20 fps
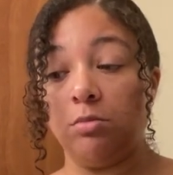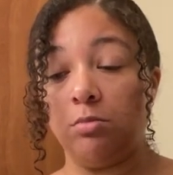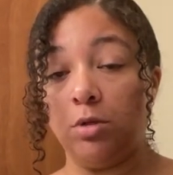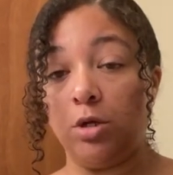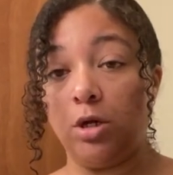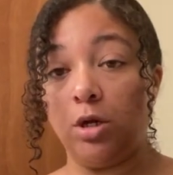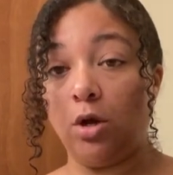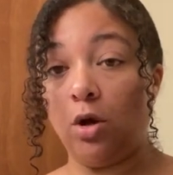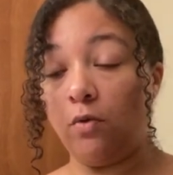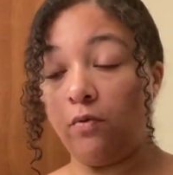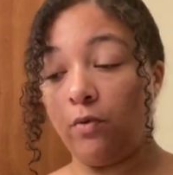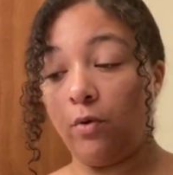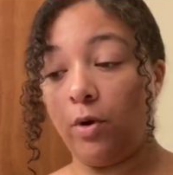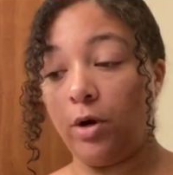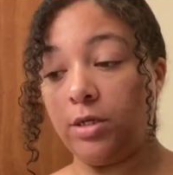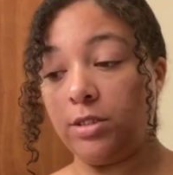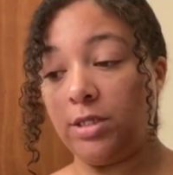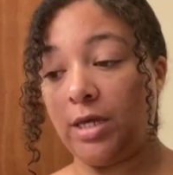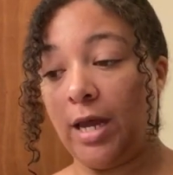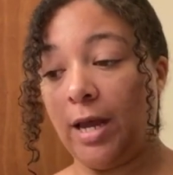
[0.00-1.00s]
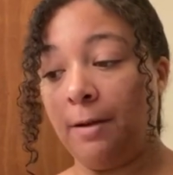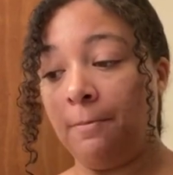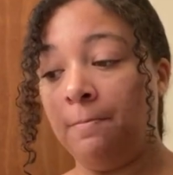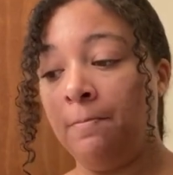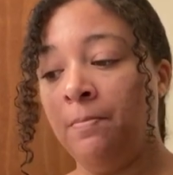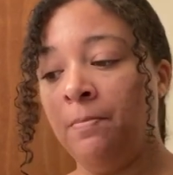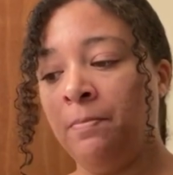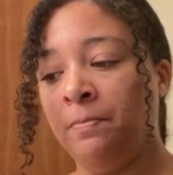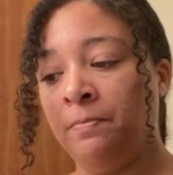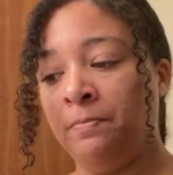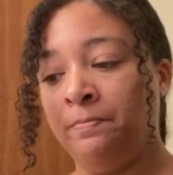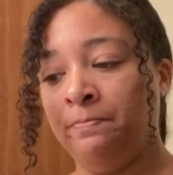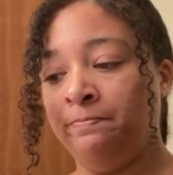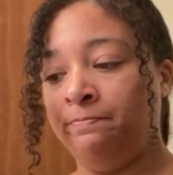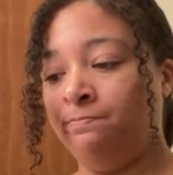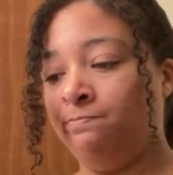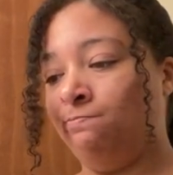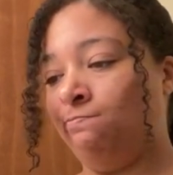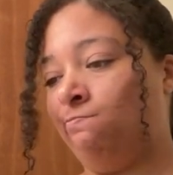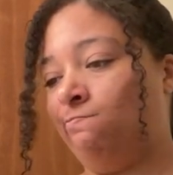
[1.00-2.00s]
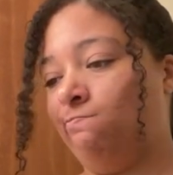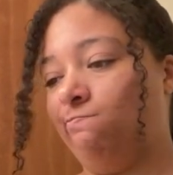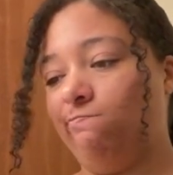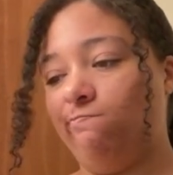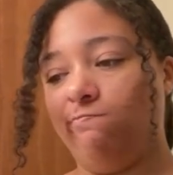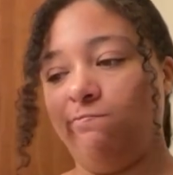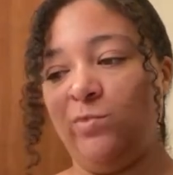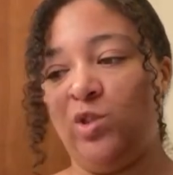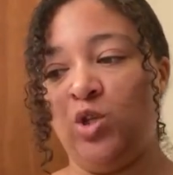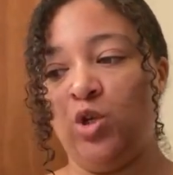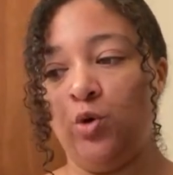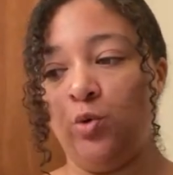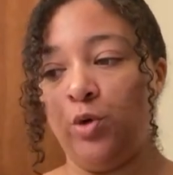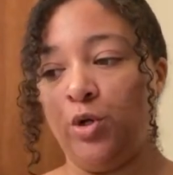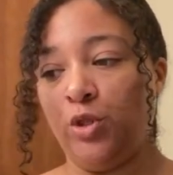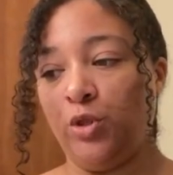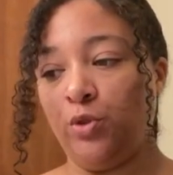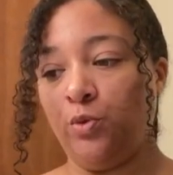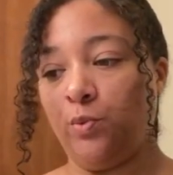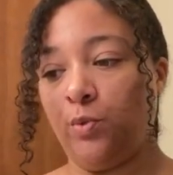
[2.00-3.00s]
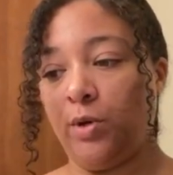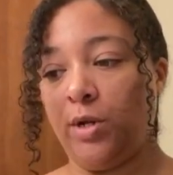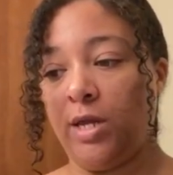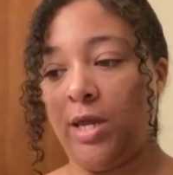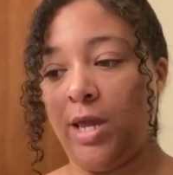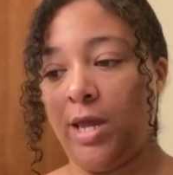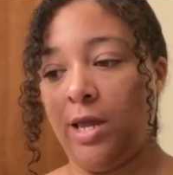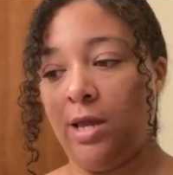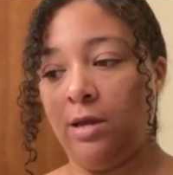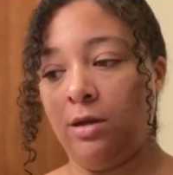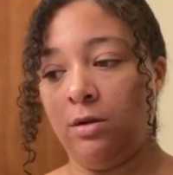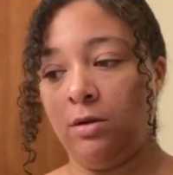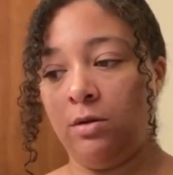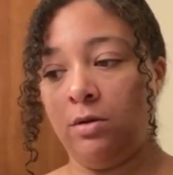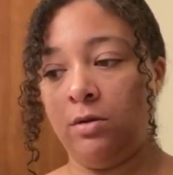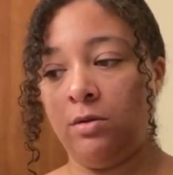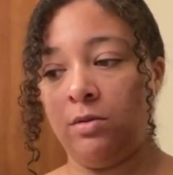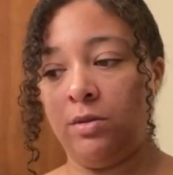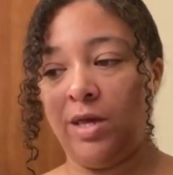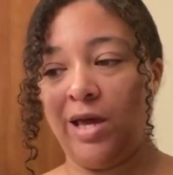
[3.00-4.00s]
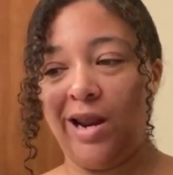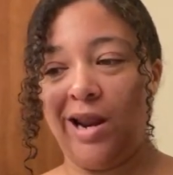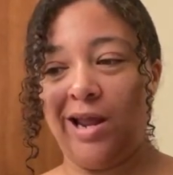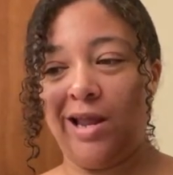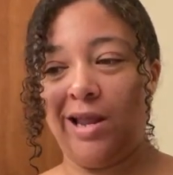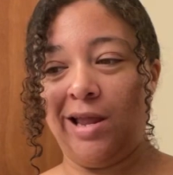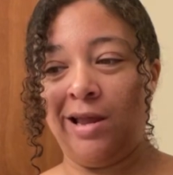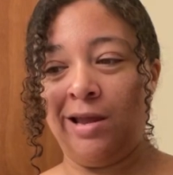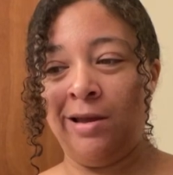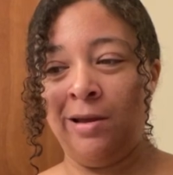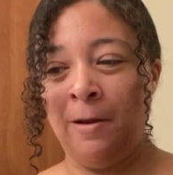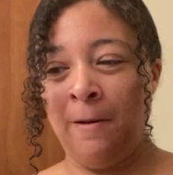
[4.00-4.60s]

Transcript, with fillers: I'm looking over where it's at, two or three that I